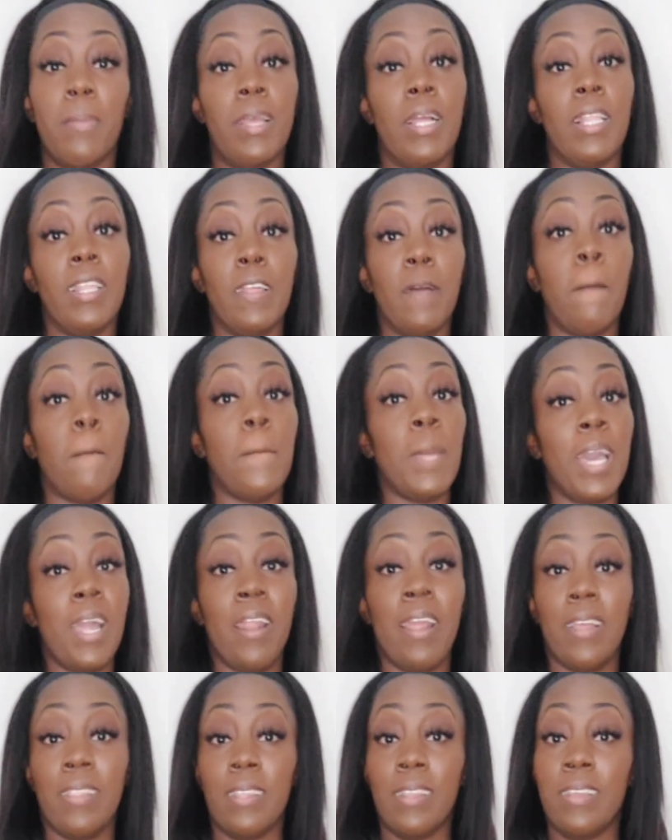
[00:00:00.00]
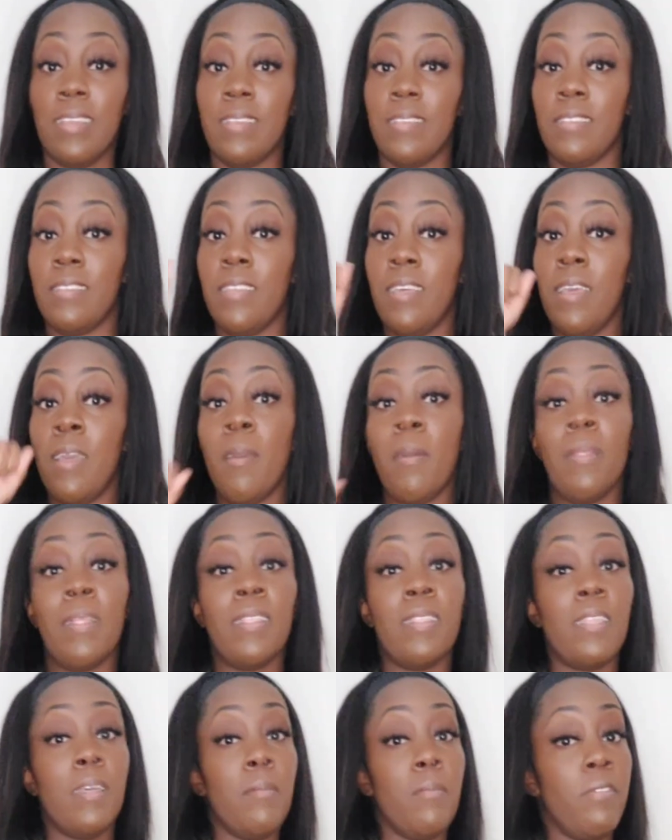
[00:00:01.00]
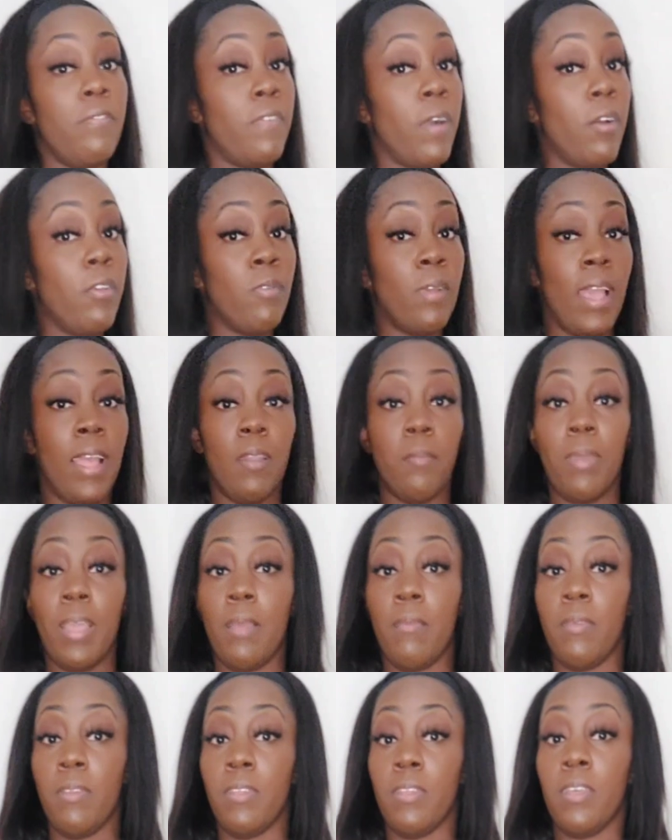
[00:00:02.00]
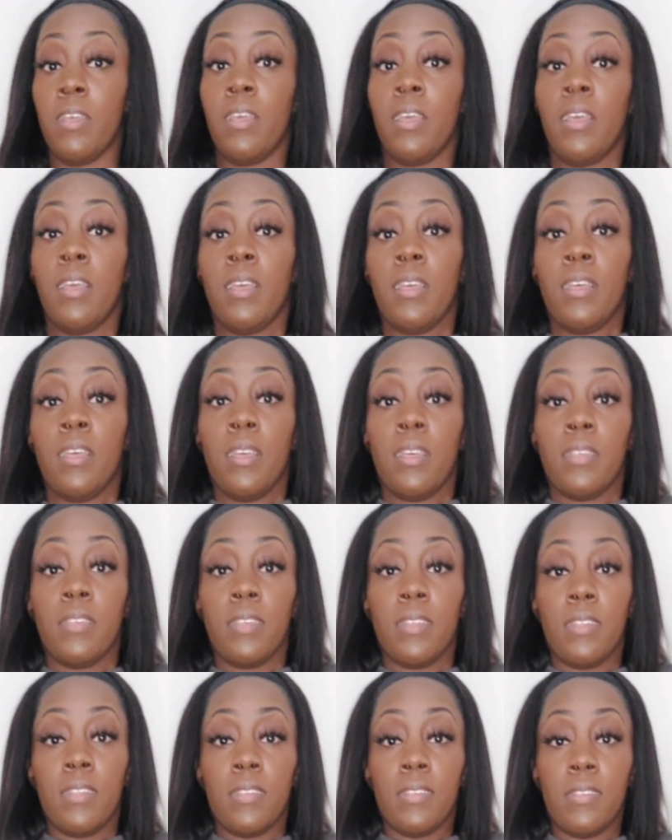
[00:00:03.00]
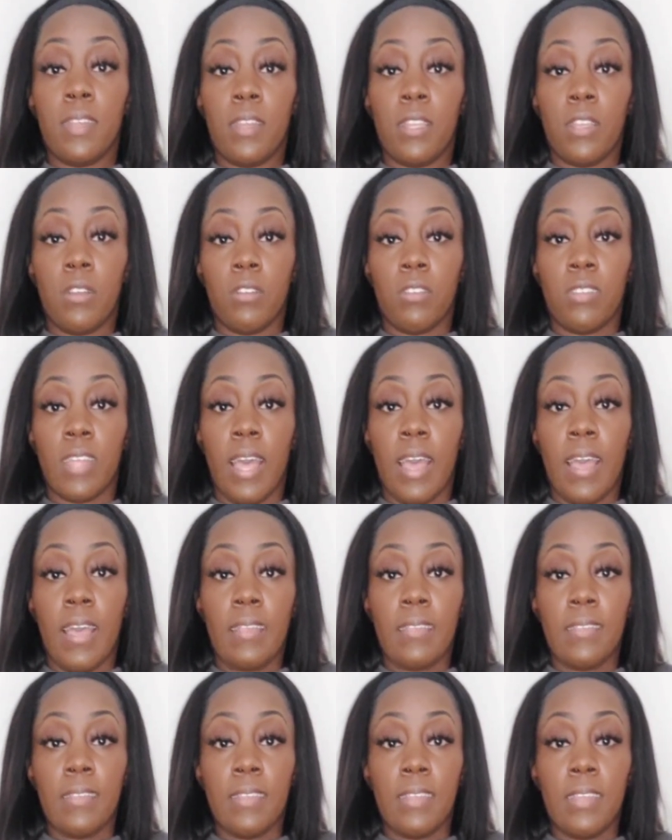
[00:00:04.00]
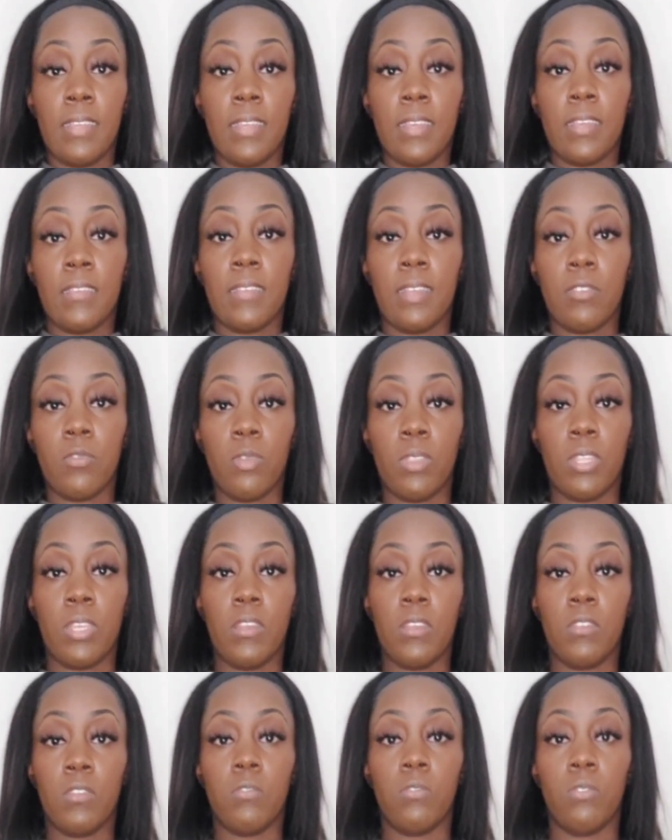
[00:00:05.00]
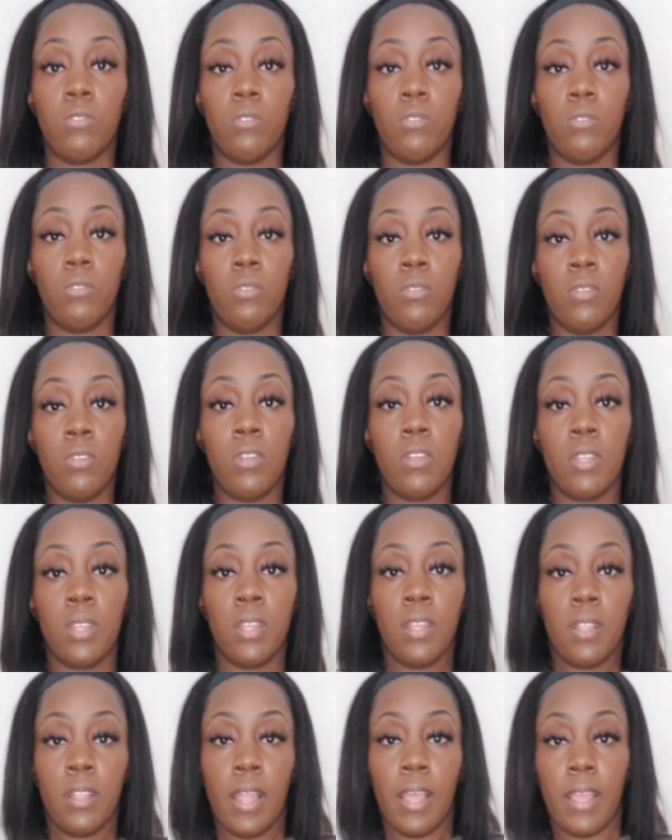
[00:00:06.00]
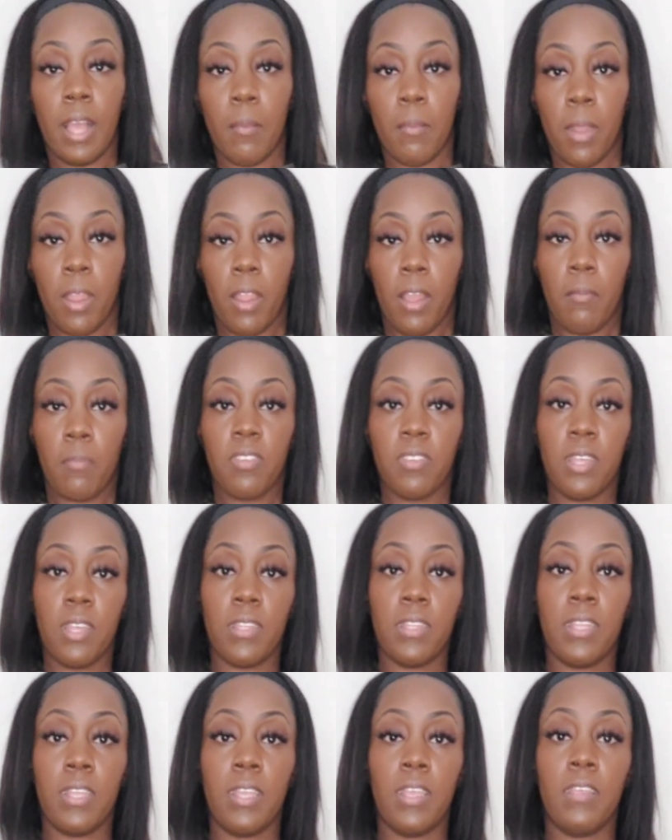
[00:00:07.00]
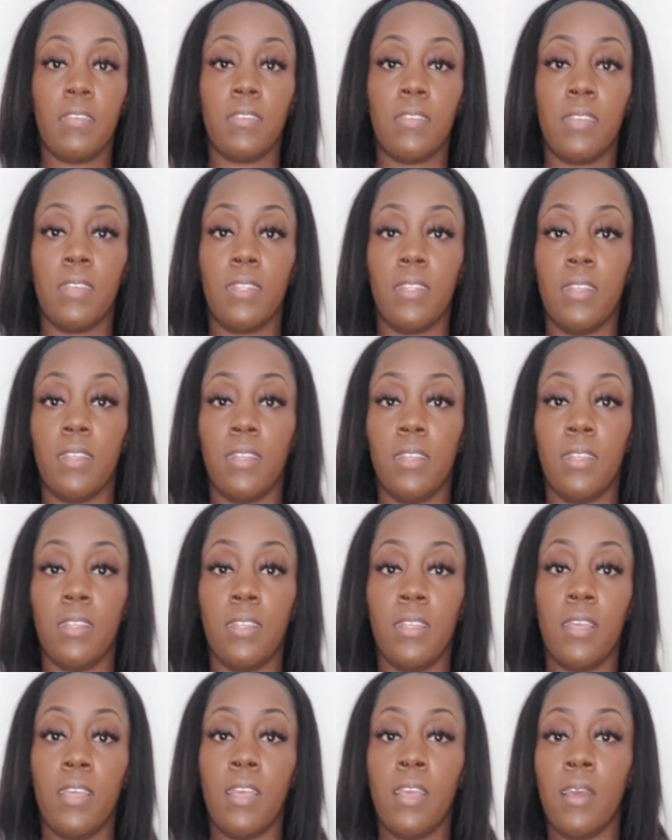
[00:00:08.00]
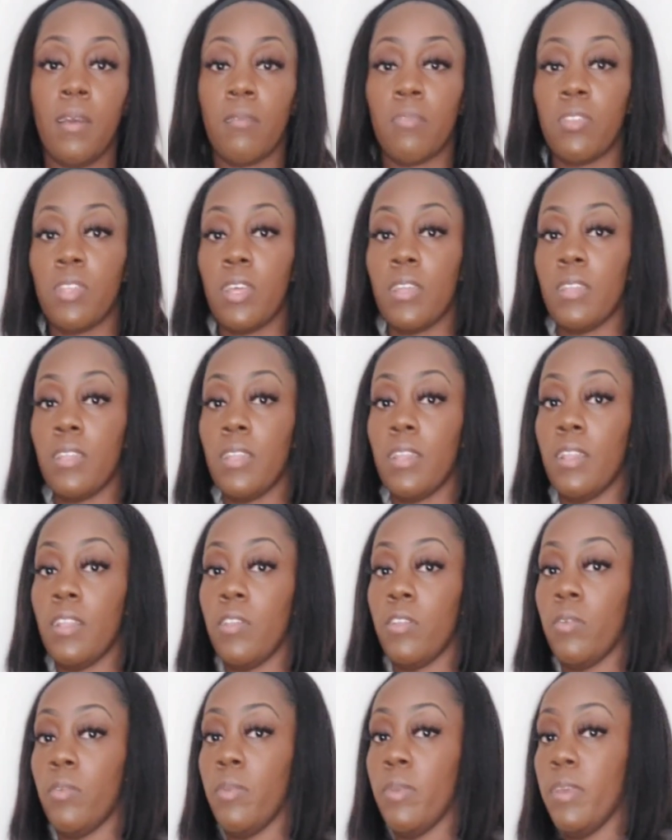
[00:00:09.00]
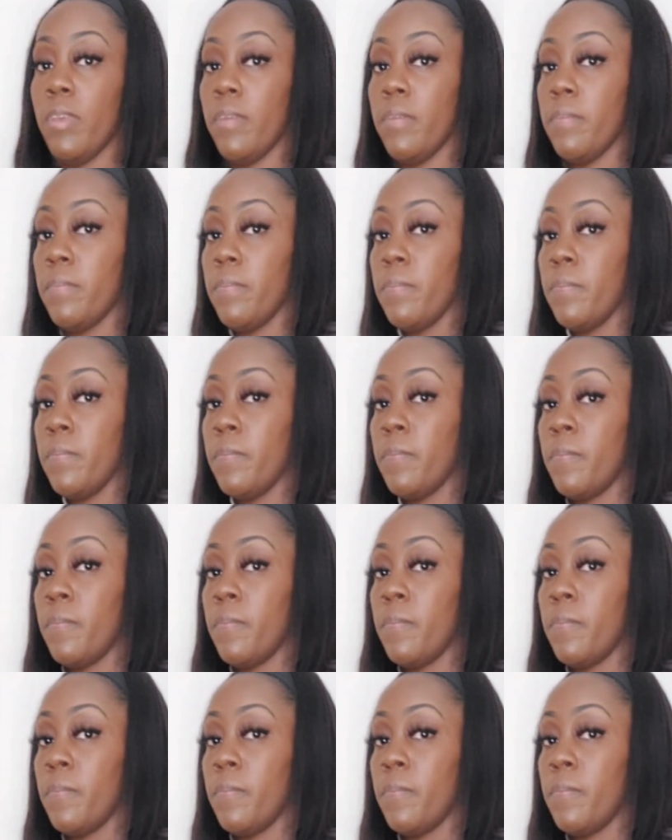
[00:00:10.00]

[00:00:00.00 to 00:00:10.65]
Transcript: be a little better after this than before you had the baby. And see, this suck your size in, because that's what these two do. Like I'm sucked in. See, look, I'm sucked in a little bit.